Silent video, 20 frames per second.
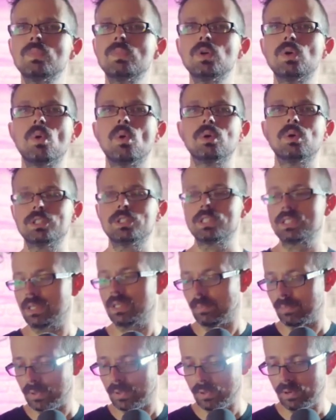Gorgeous, a
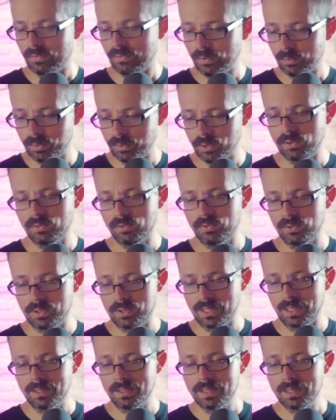beautiful, beautiful thing.